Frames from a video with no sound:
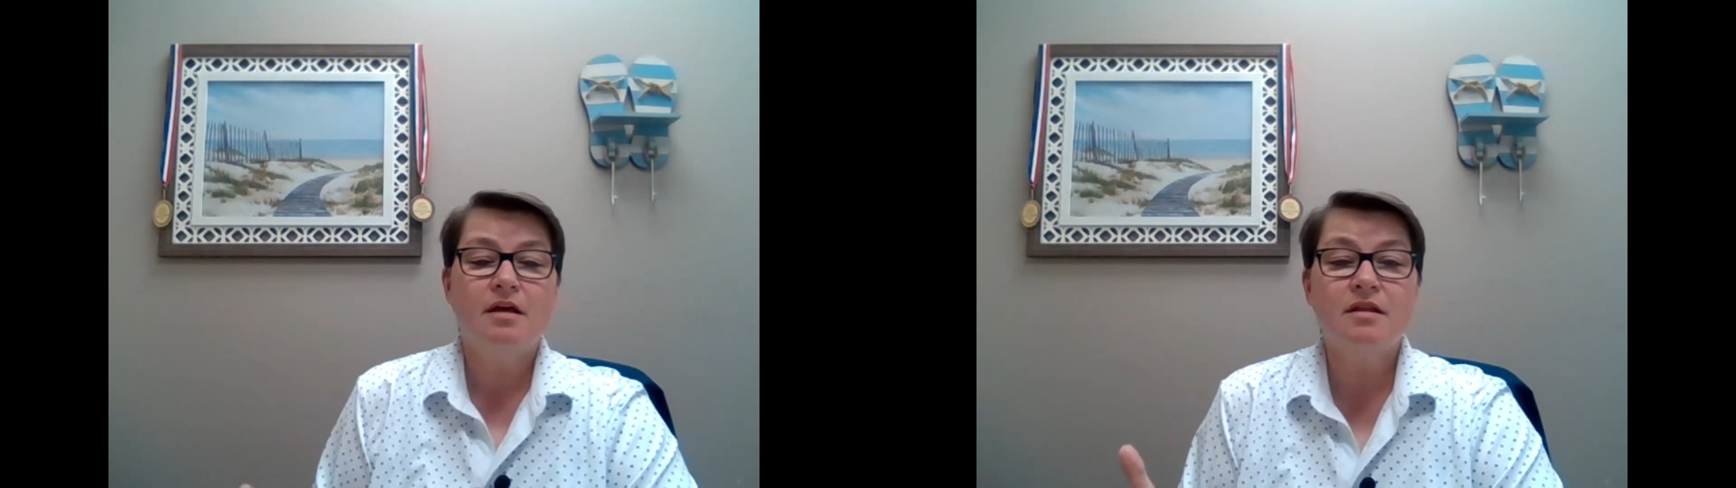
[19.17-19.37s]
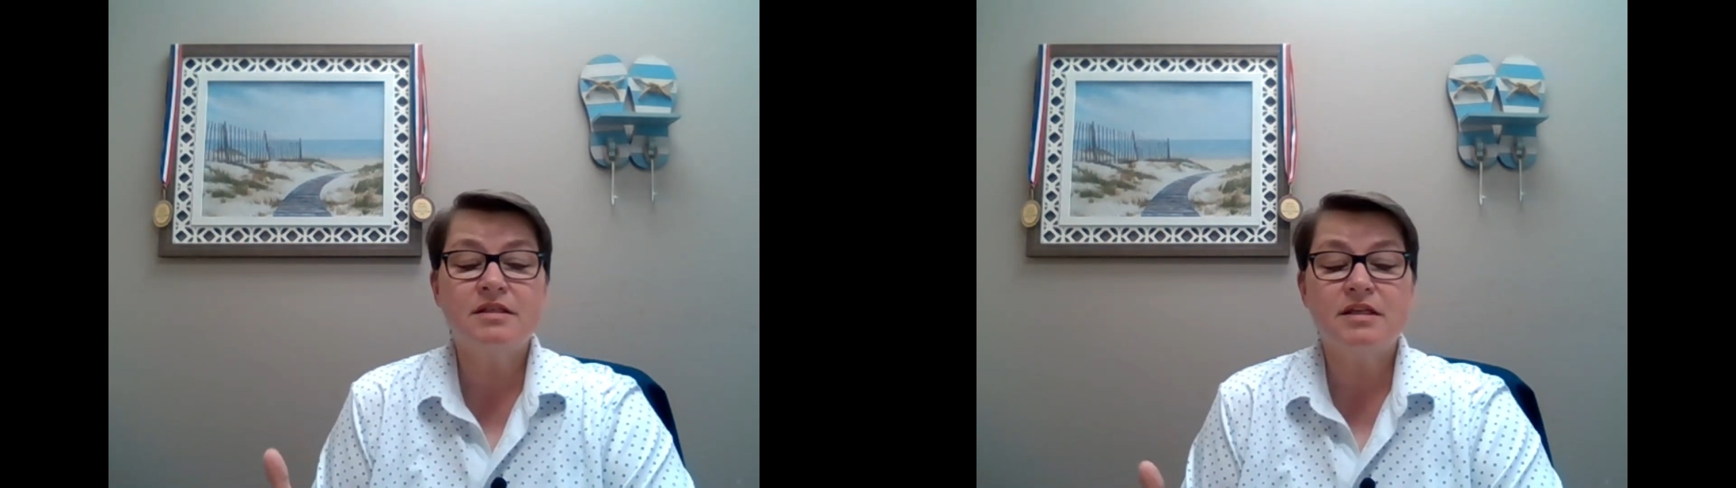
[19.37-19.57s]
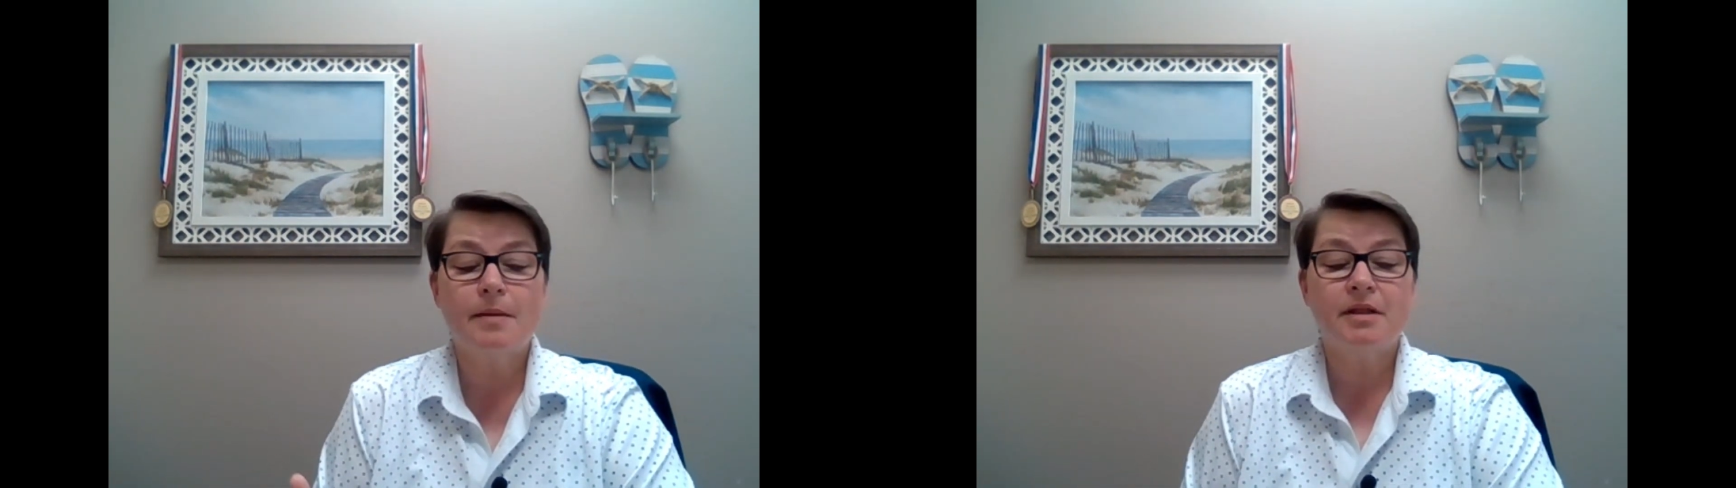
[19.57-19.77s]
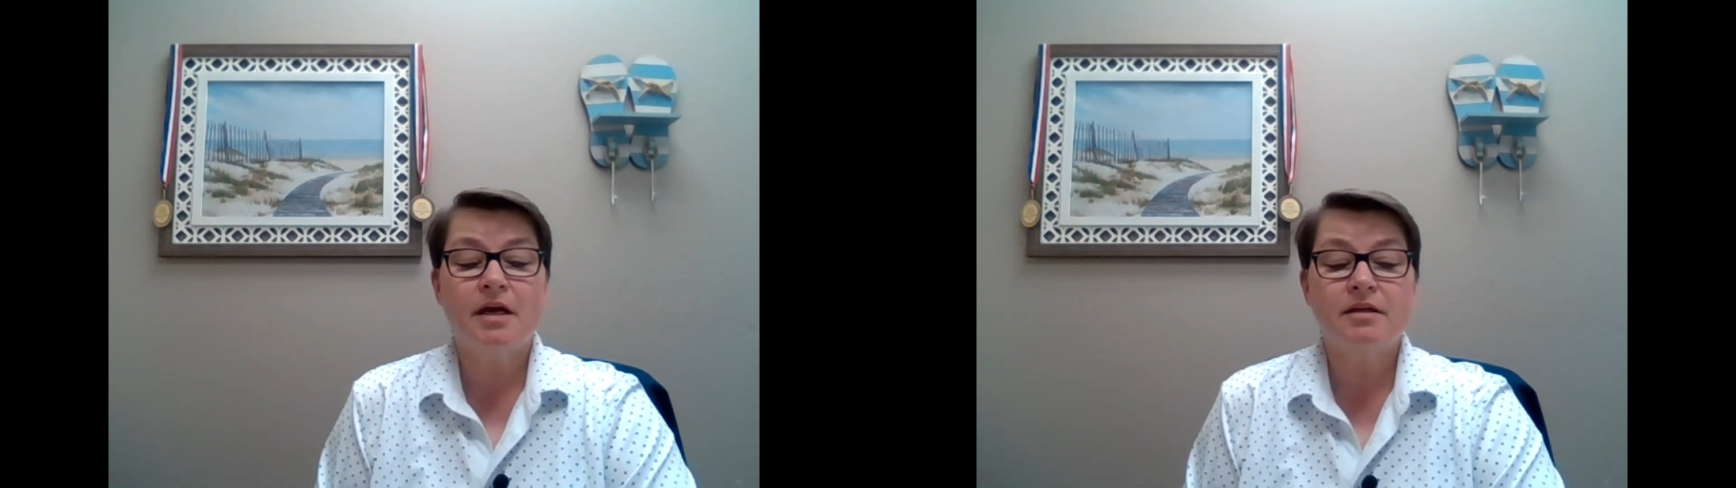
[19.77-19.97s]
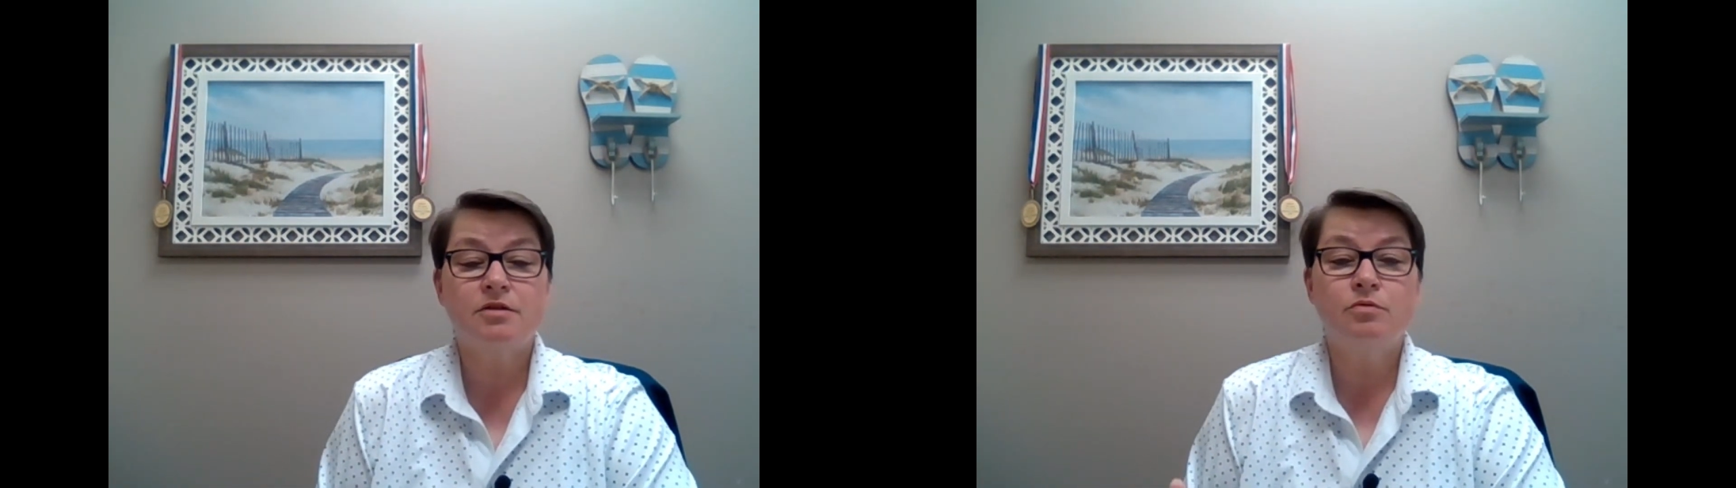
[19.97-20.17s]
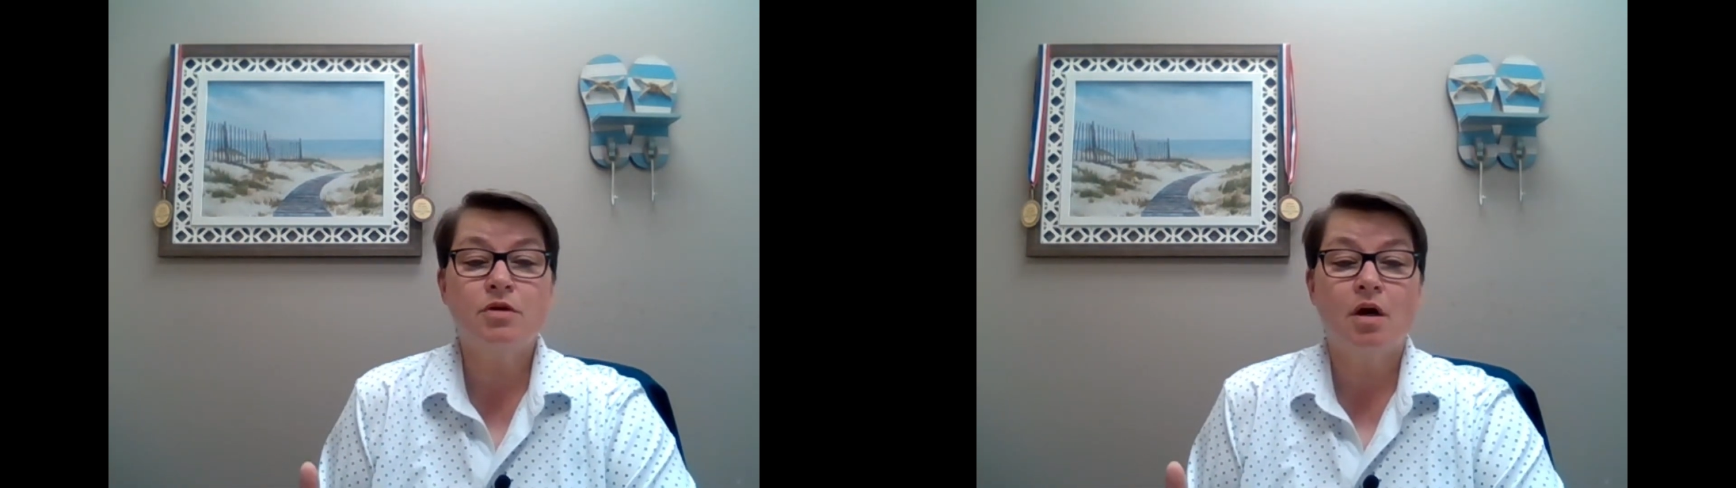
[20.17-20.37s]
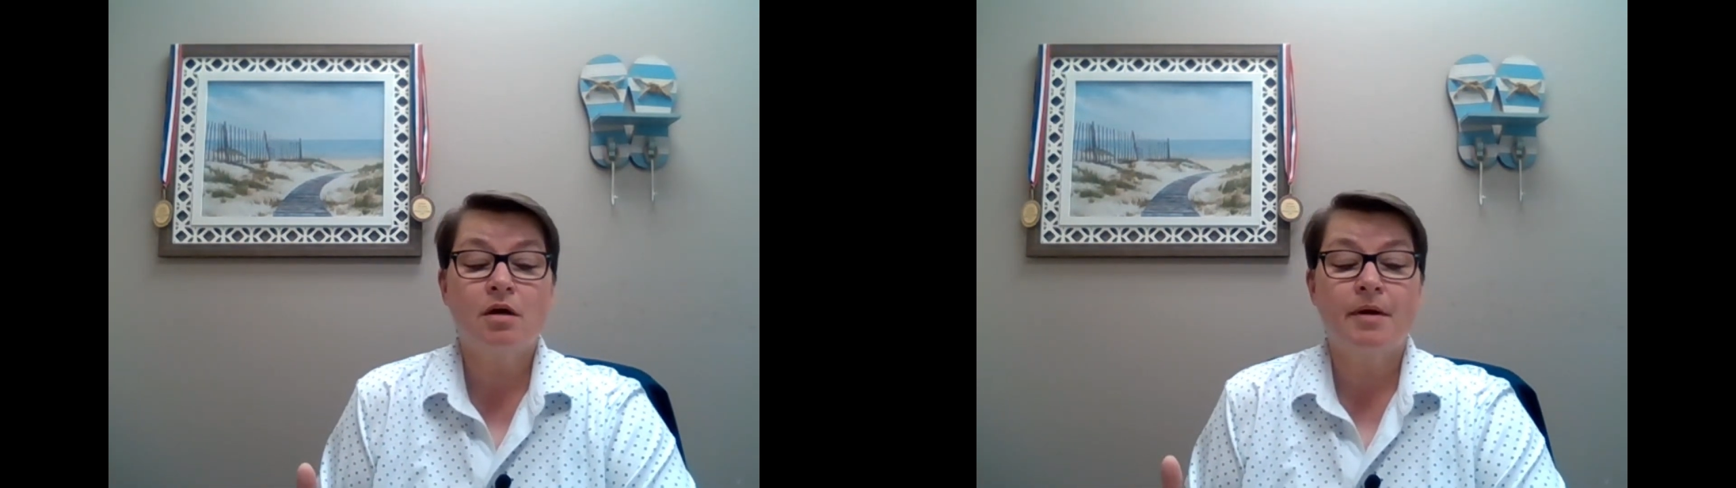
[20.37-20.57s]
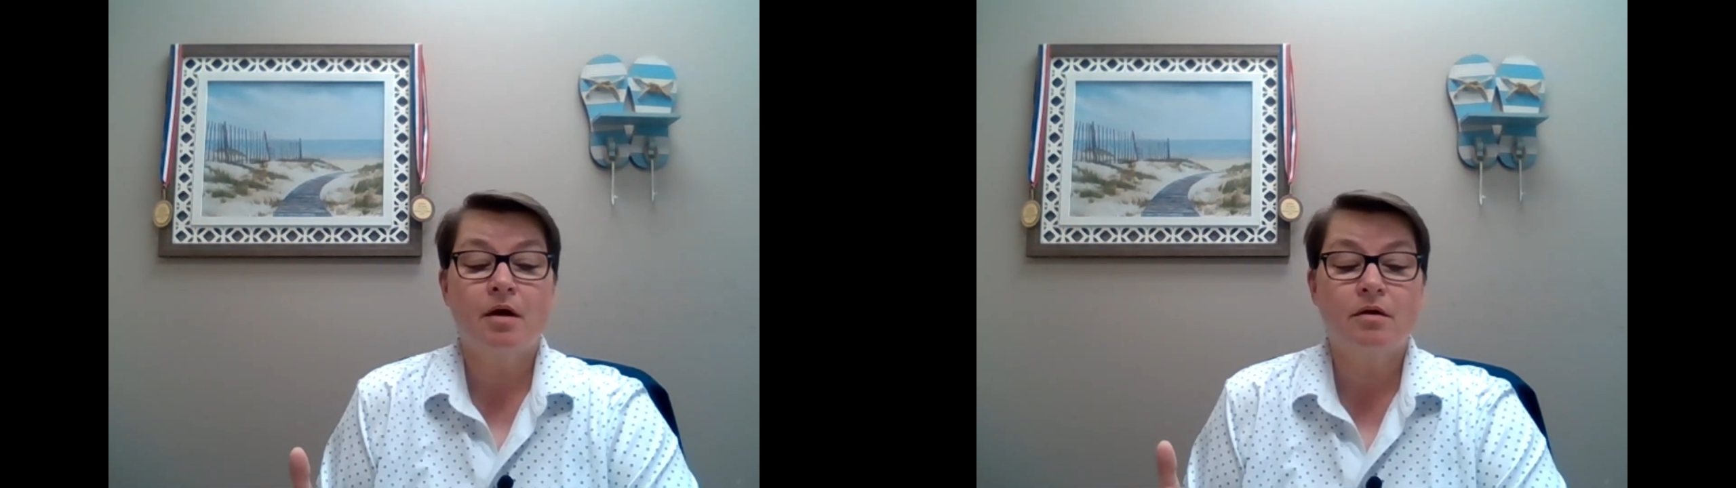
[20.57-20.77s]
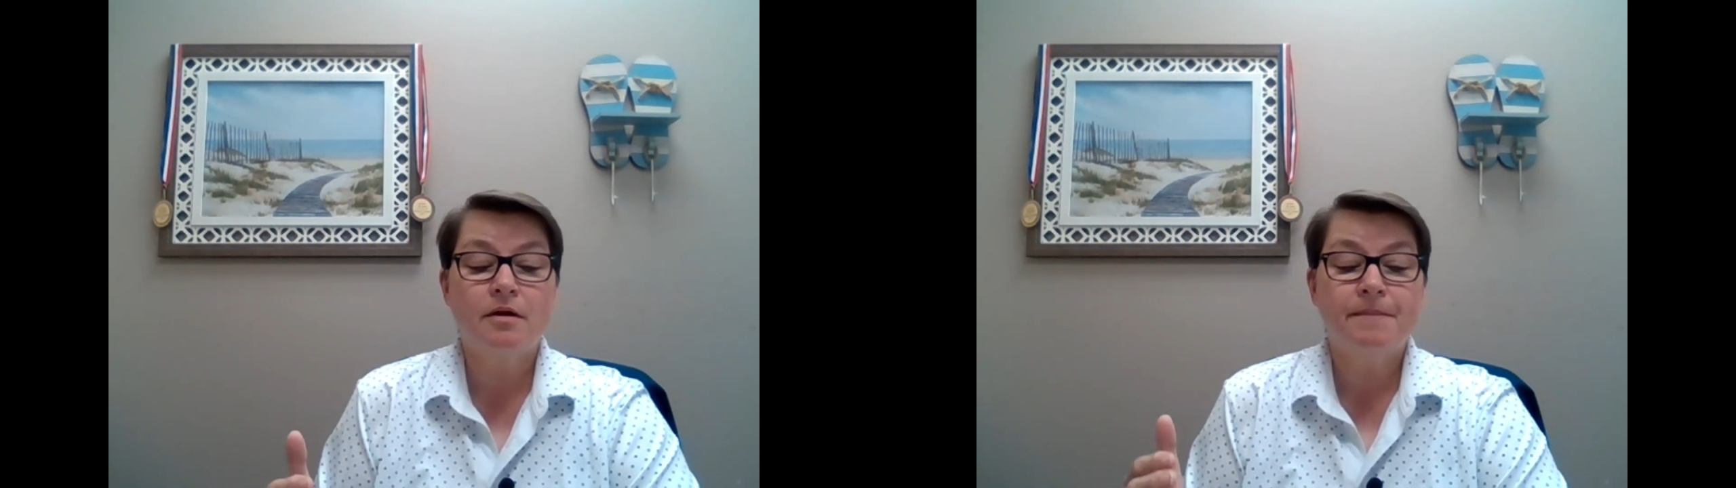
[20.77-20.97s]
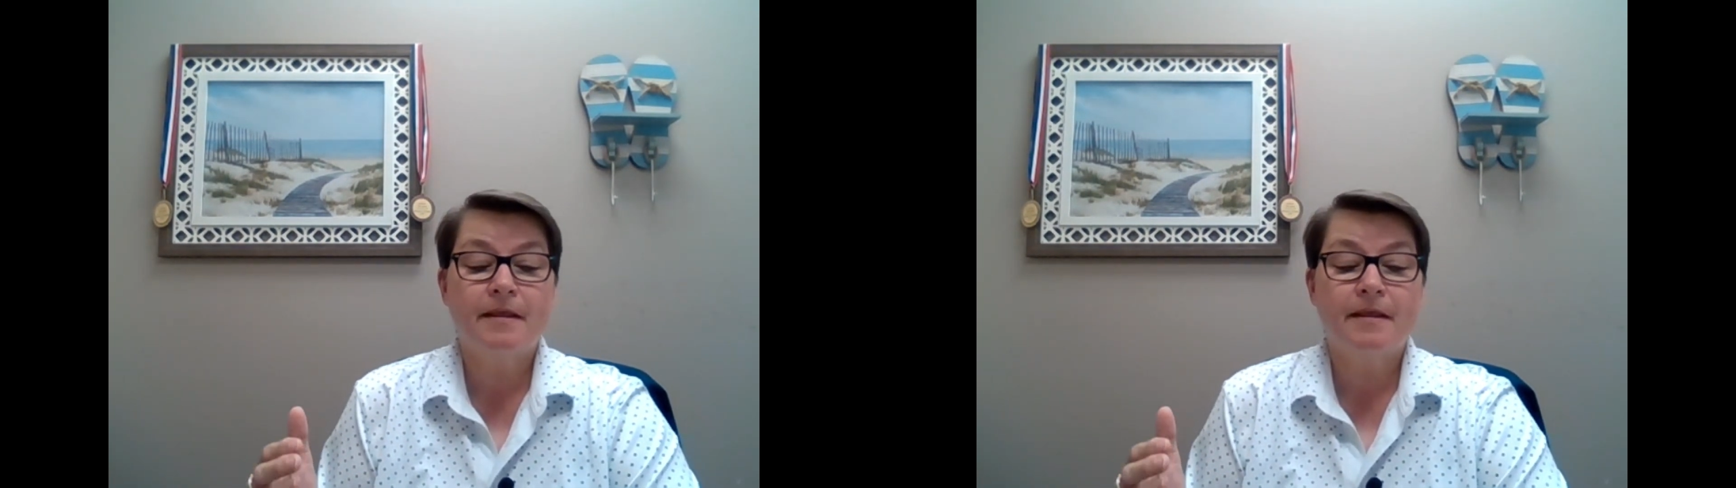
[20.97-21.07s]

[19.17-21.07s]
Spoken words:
This time I'd like to talk about